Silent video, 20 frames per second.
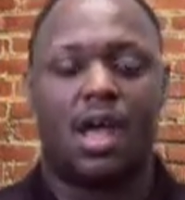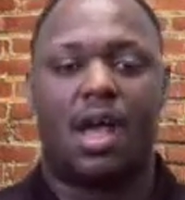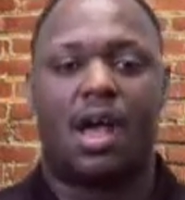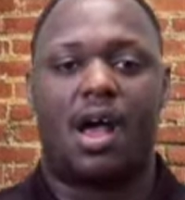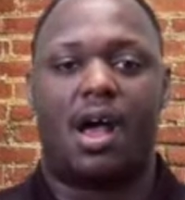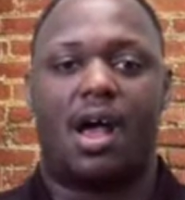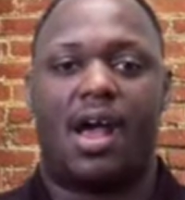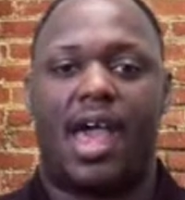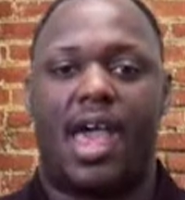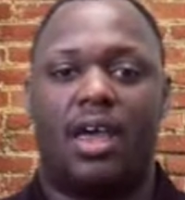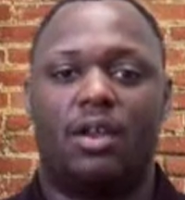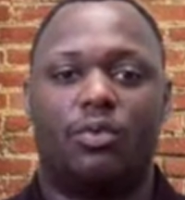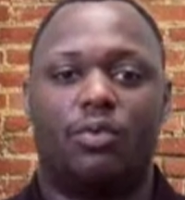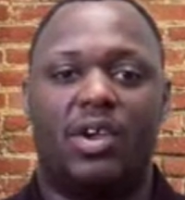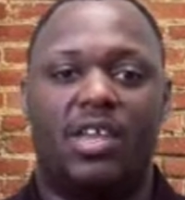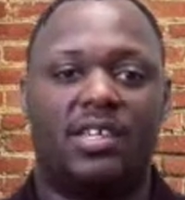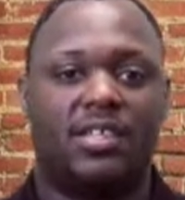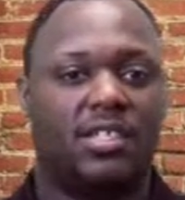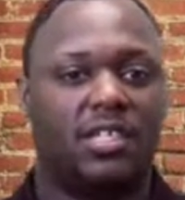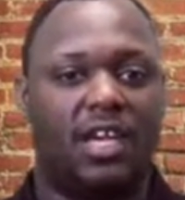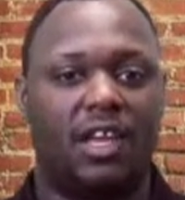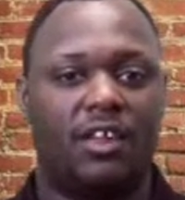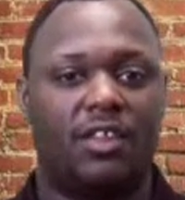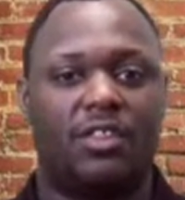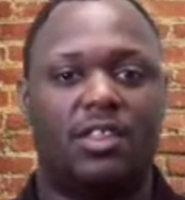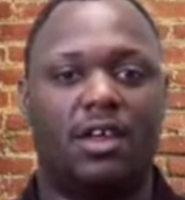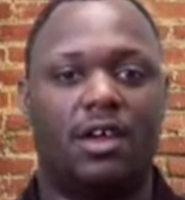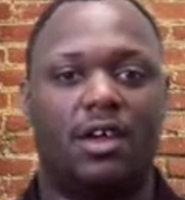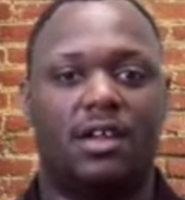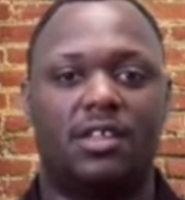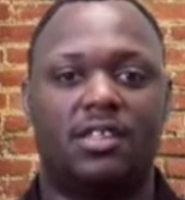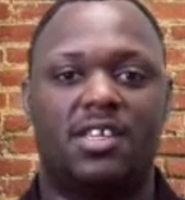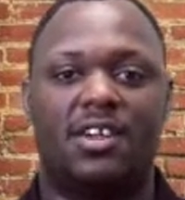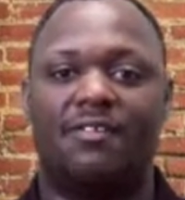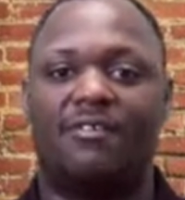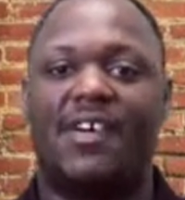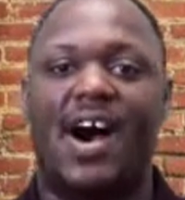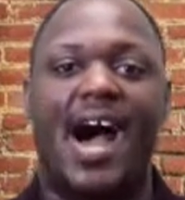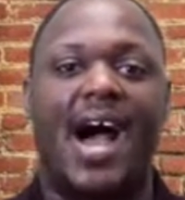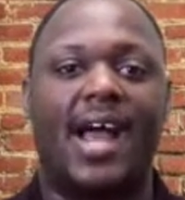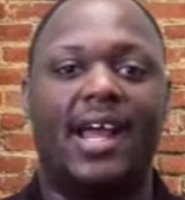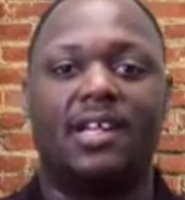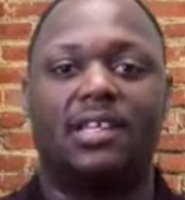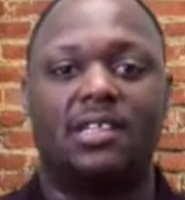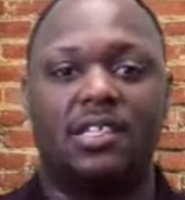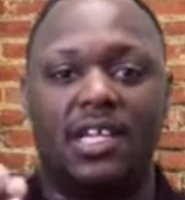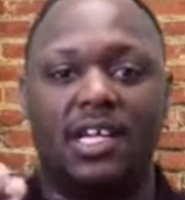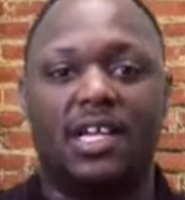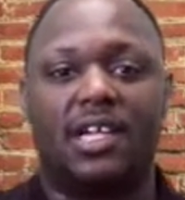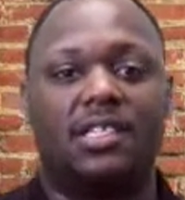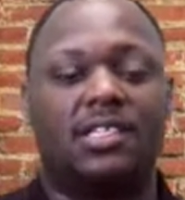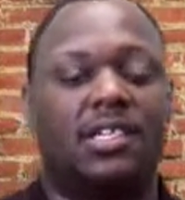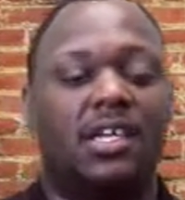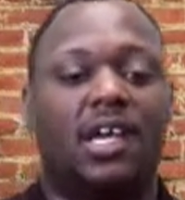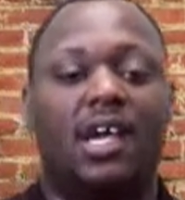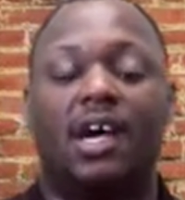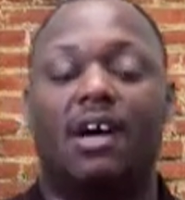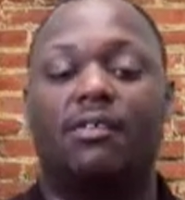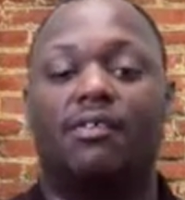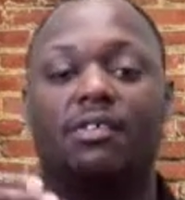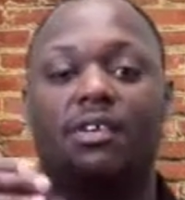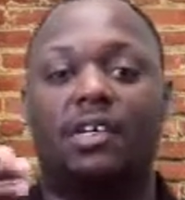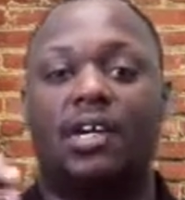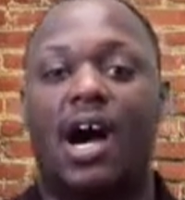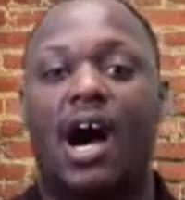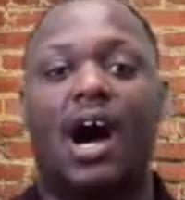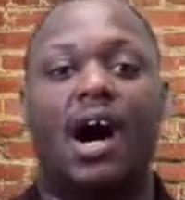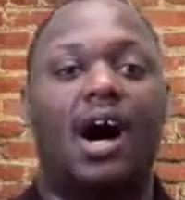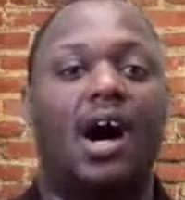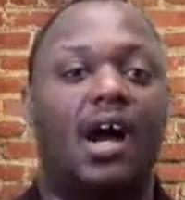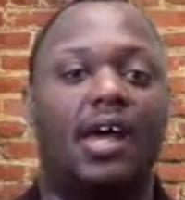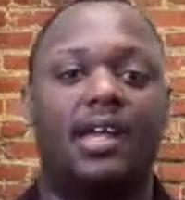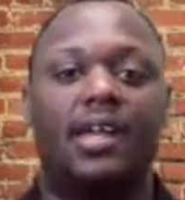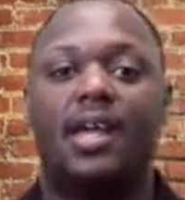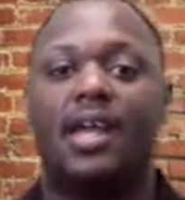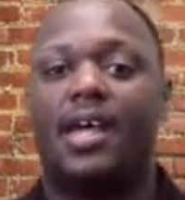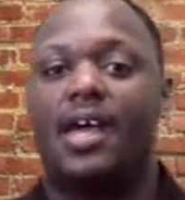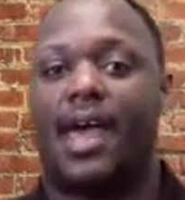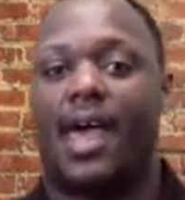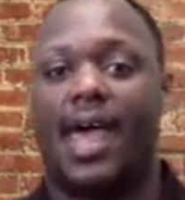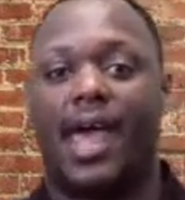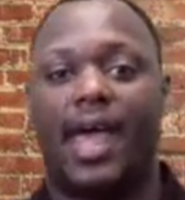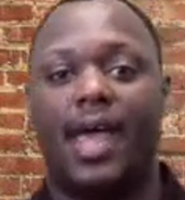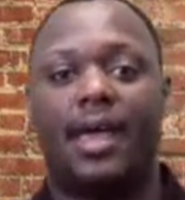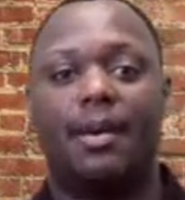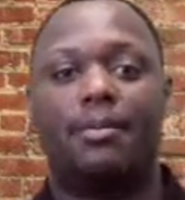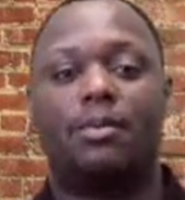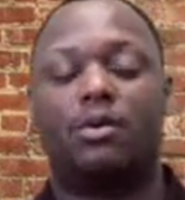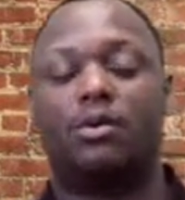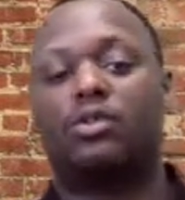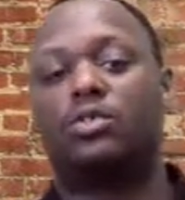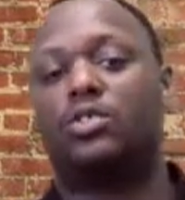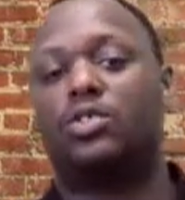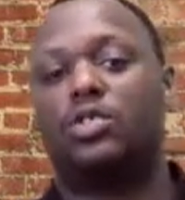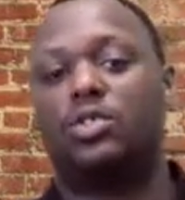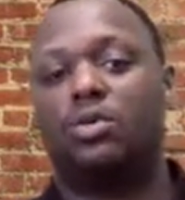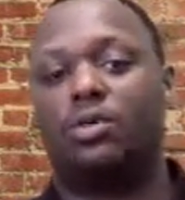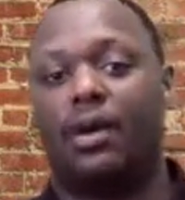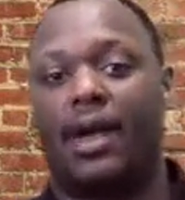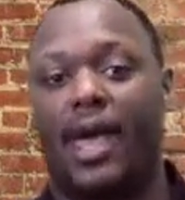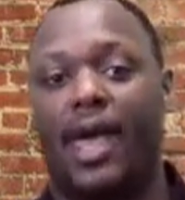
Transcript: And we see the divine deity of God able to